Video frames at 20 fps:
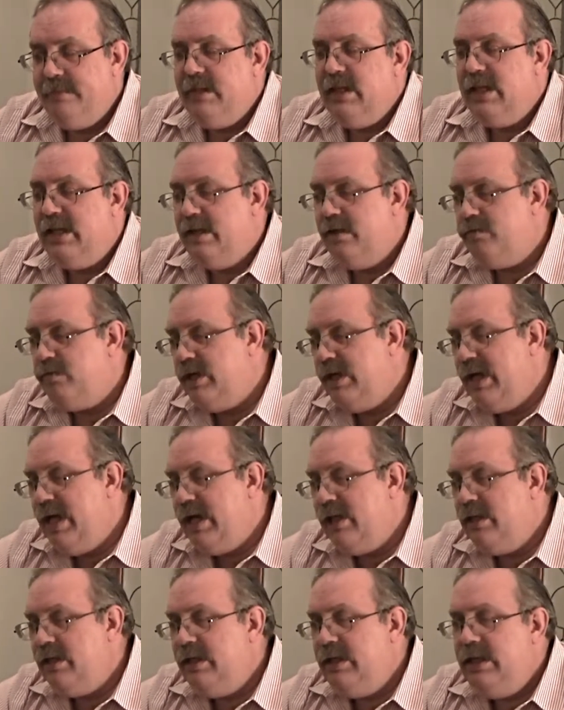In
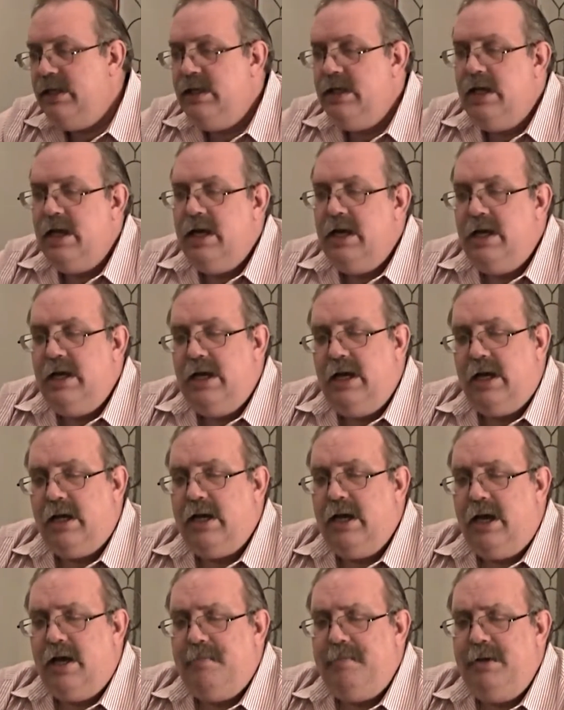reality, a
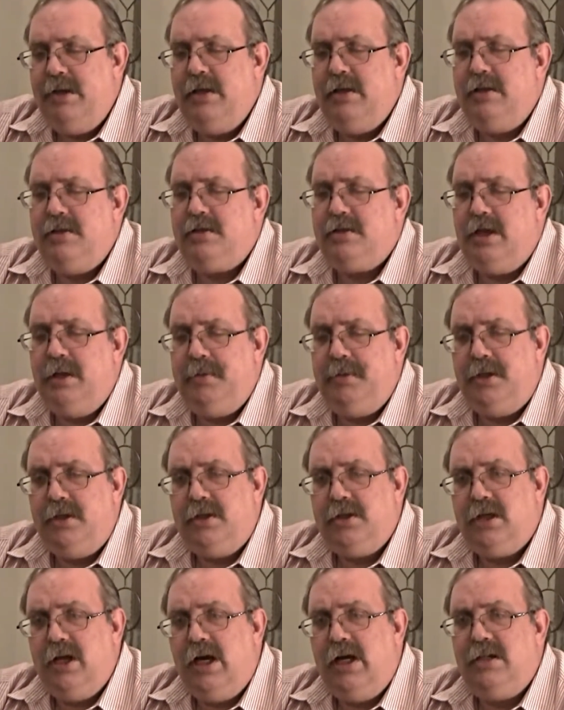copy of the Scriptures
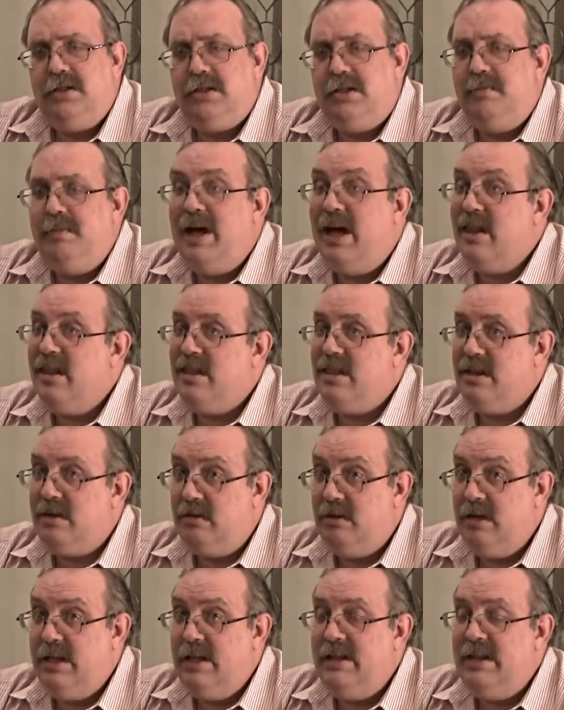cost about
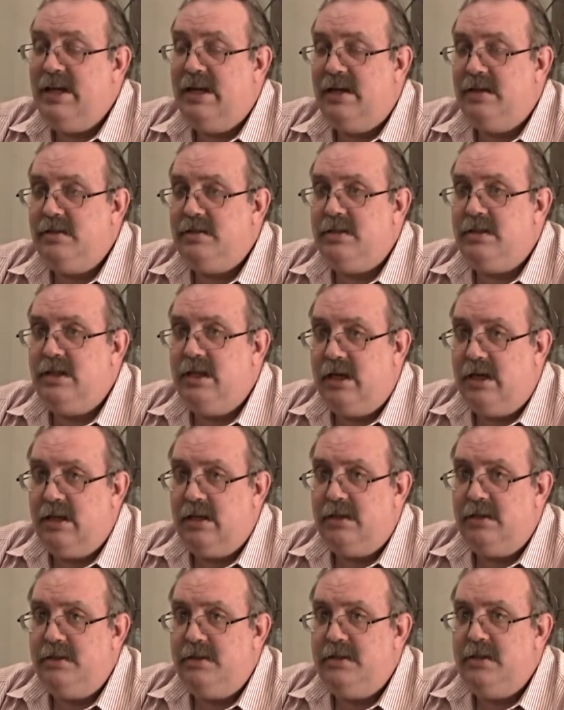
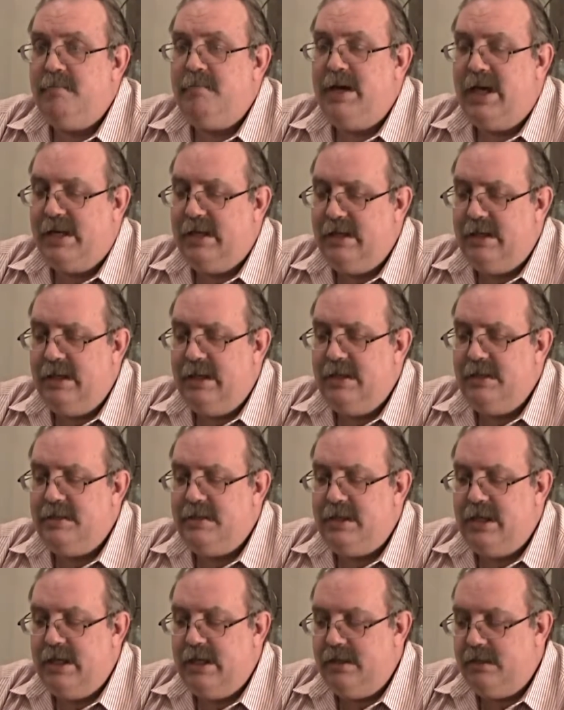$30,000 by today's
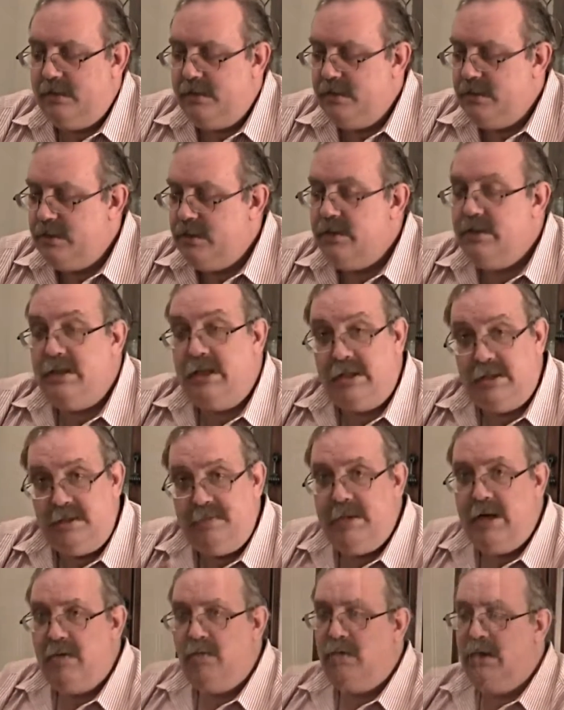standards. That's
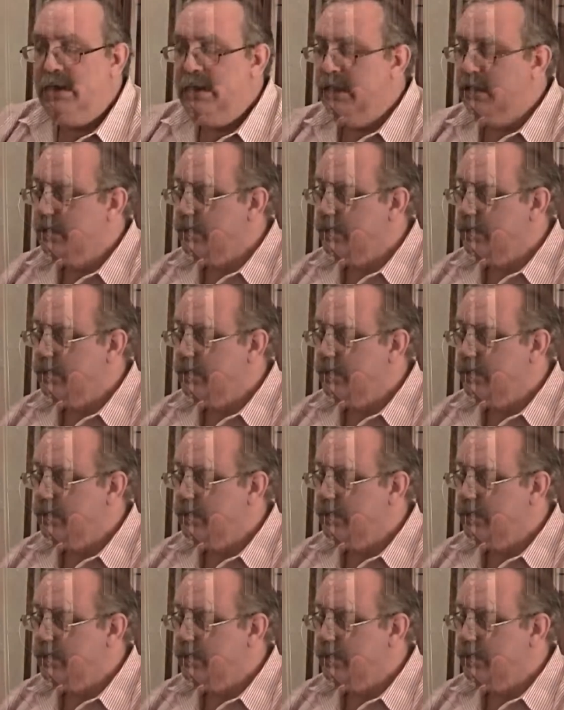about 1 year's